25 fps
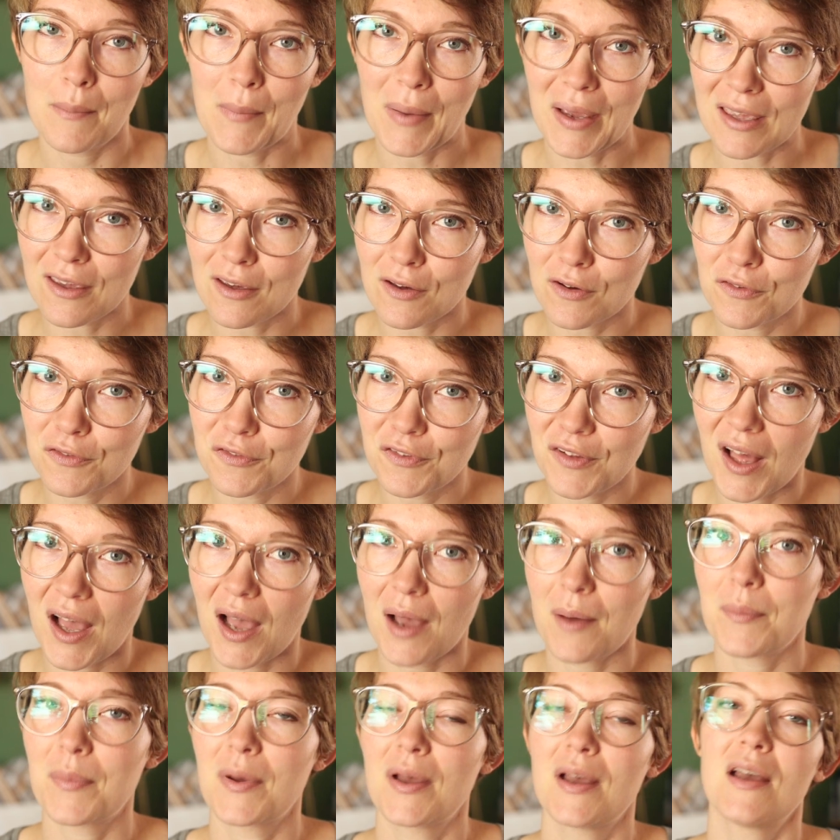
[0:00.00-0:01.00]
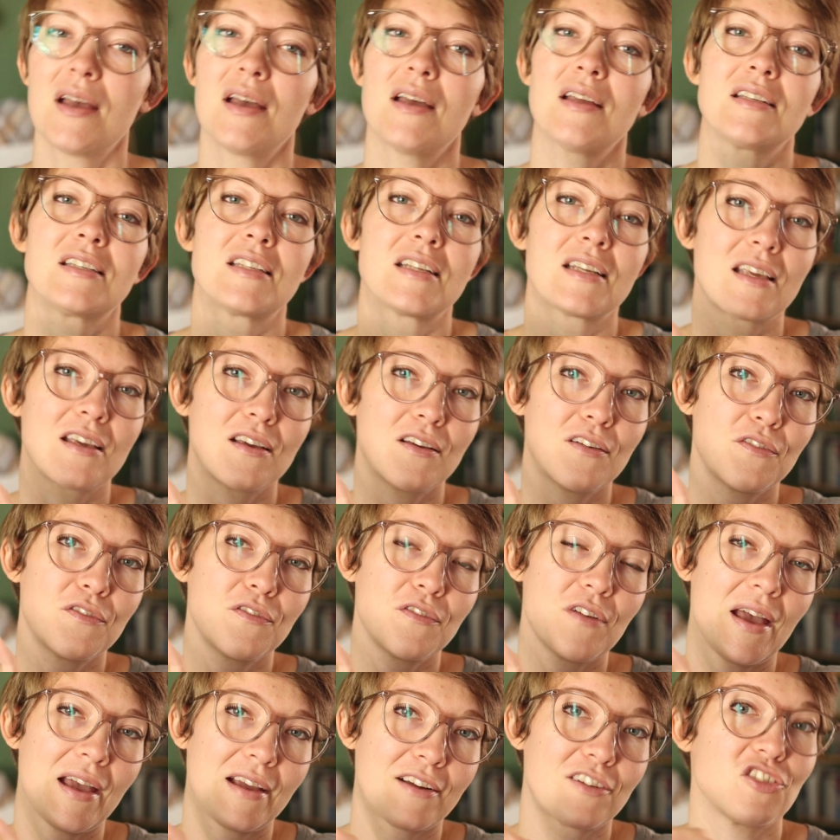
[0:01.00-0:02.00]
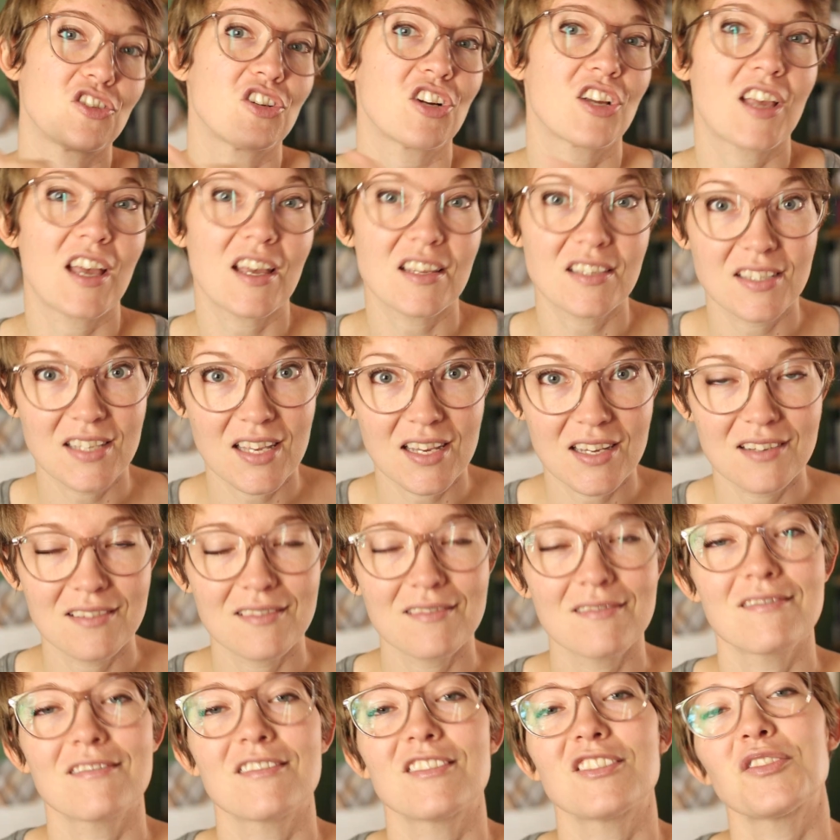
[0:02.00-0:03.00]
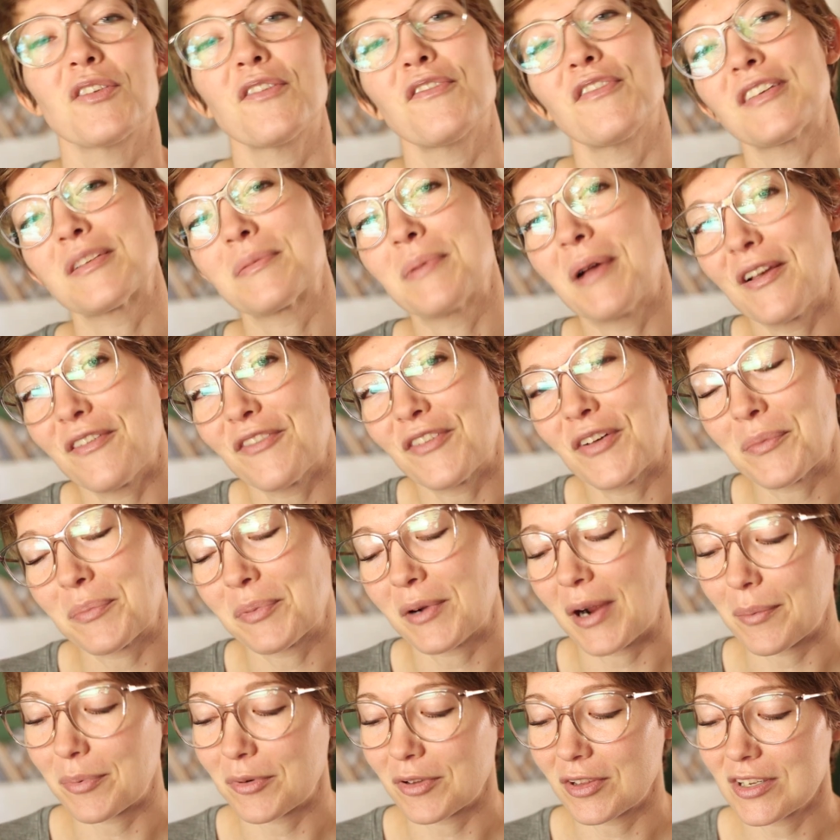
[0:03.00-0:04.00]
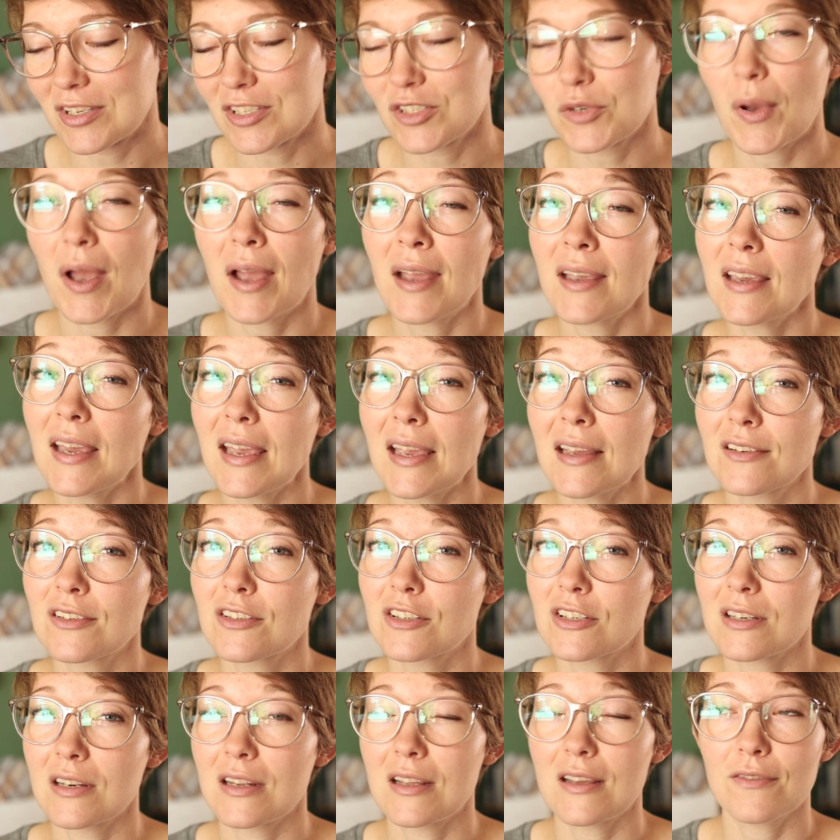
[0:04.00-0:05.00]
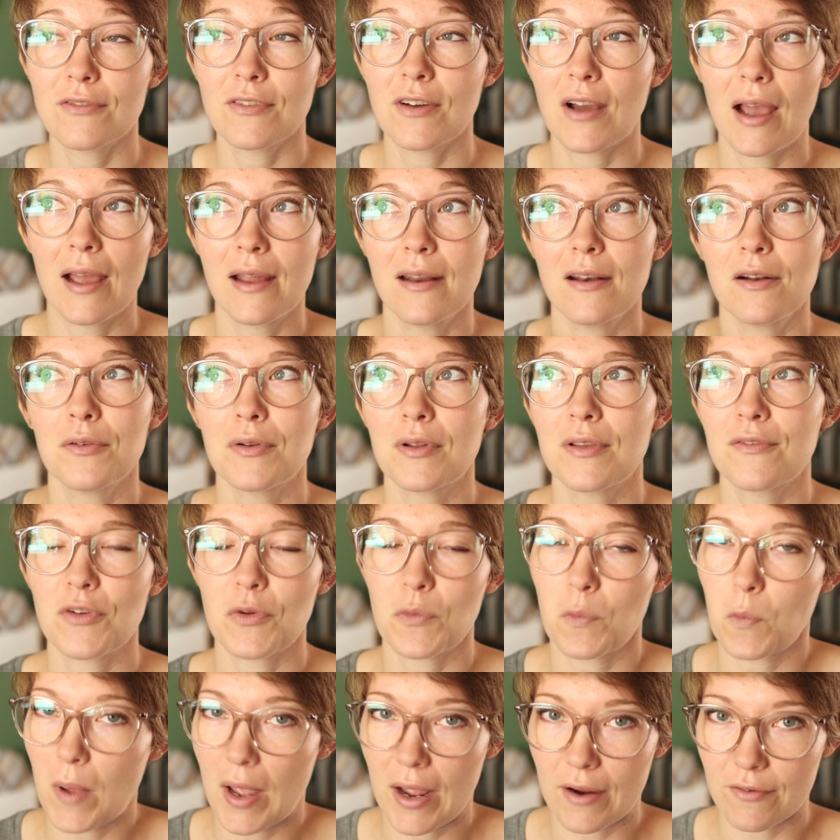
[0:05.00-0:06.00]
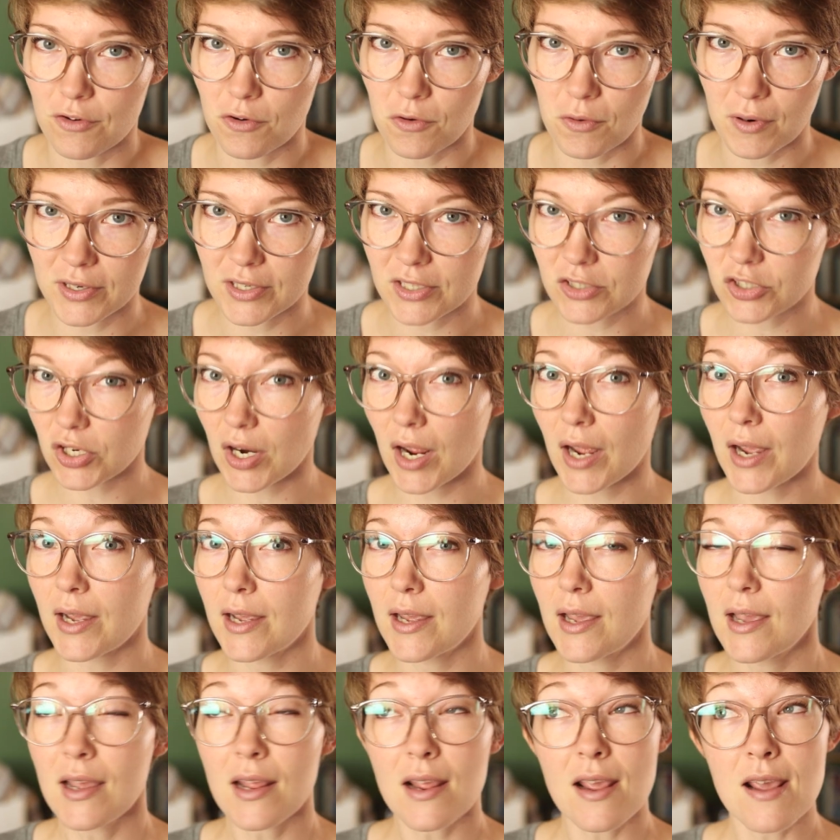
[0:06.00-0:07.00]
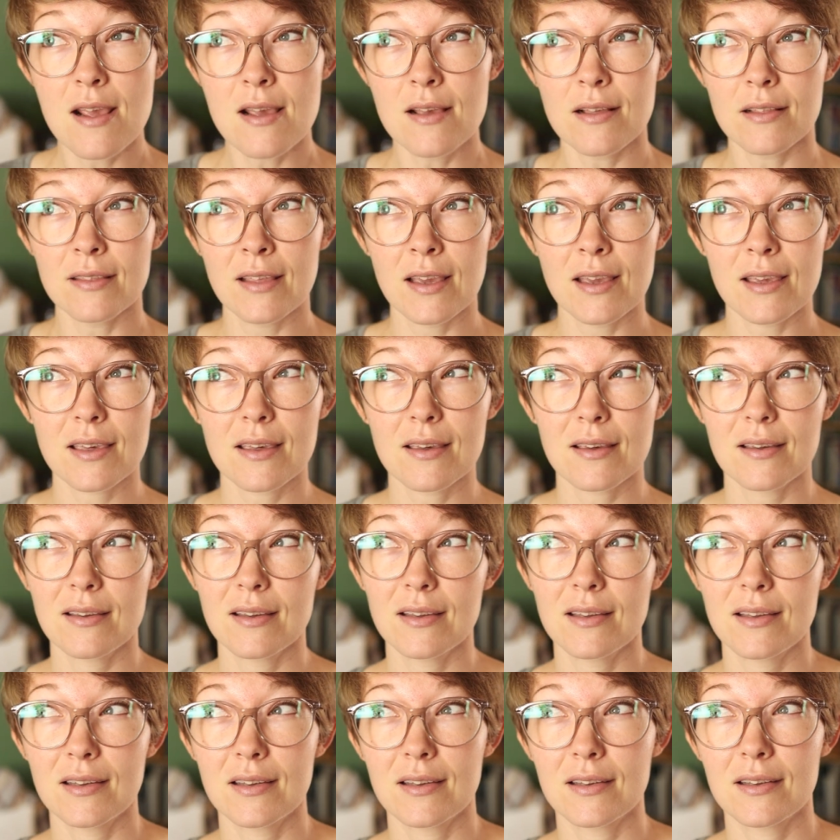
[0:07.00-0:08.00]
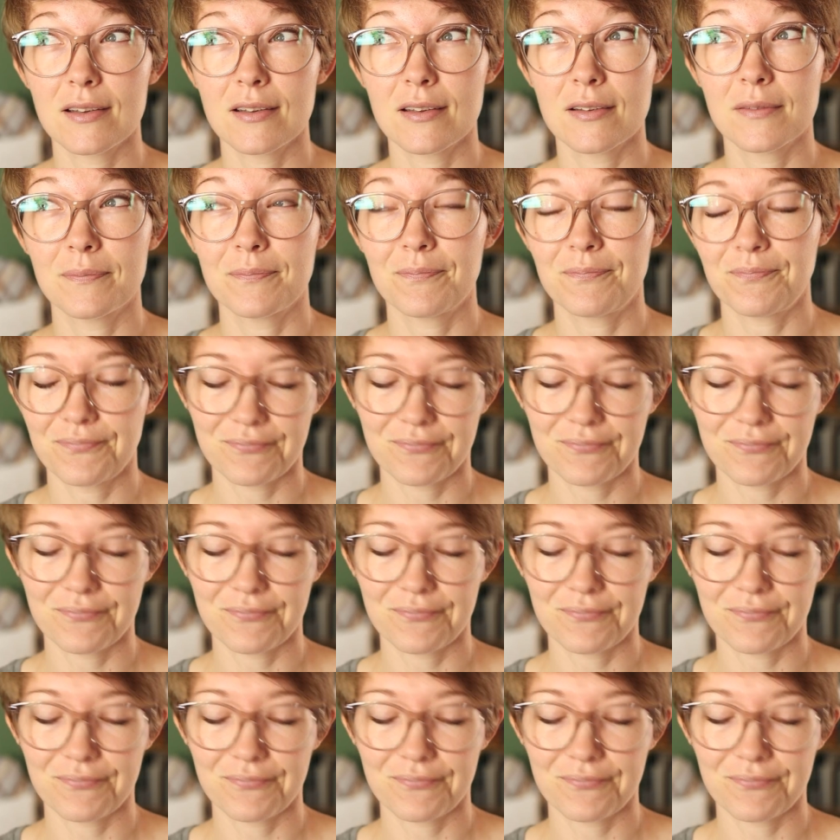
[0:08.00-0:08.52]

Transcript: my heel flap to give extra gusset so it fits my foot properly. So I don't even ever want to try like oh,